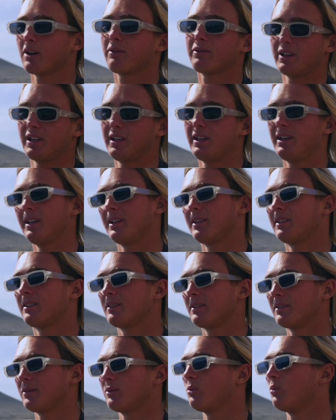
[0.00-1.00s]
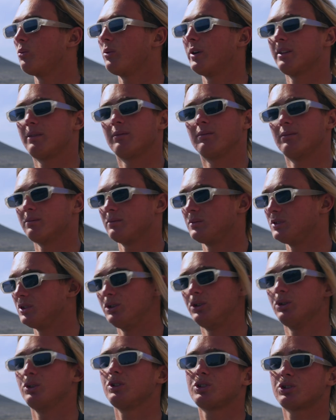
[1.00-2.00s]
off the heat with
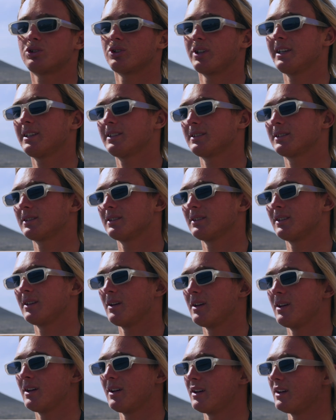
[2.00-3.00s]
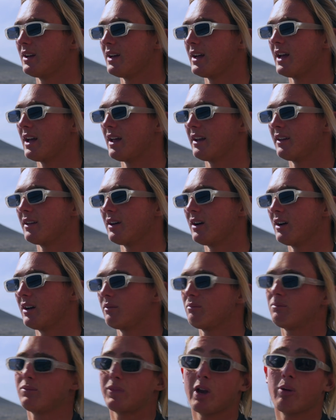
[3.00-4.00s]
huge tricks, and
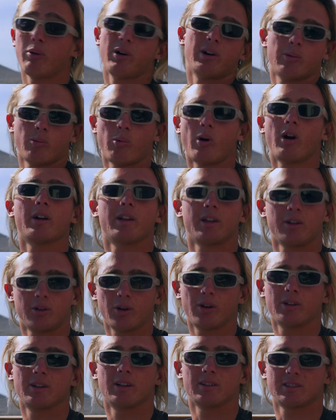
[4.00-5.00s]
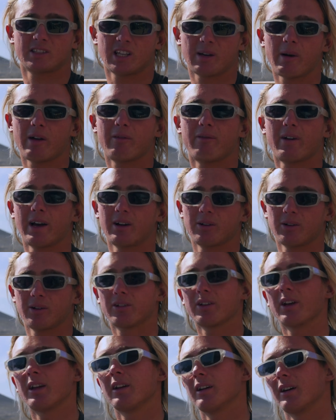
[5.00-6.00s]
they were rewarding good in
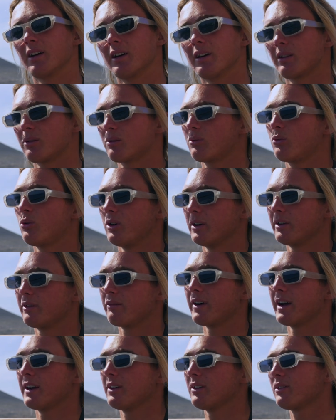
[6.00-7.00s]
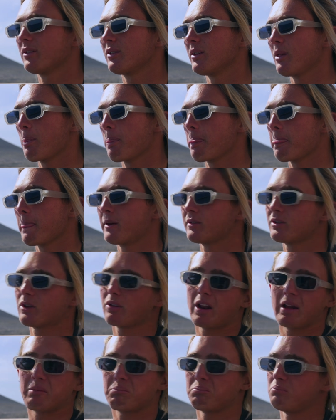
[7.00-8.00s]
semifinals and quarterfinals. So I
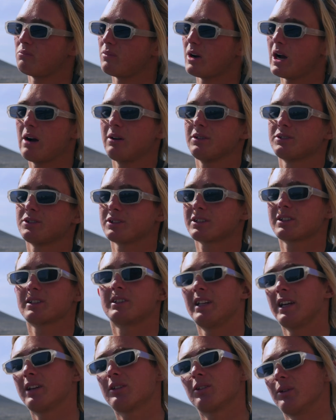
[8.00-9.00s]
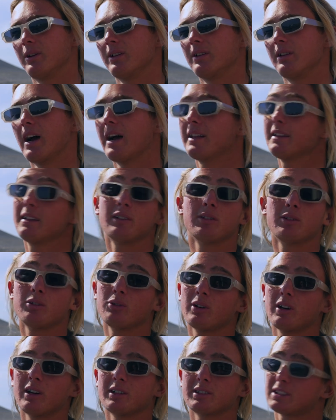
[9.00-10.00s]
was like, I will just stick to it. I didn't
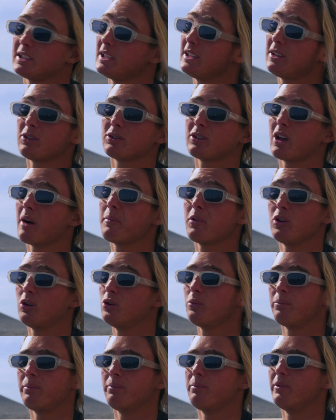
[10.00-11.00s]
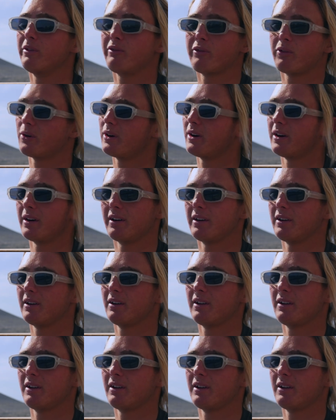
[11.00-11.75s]
do a single double loop before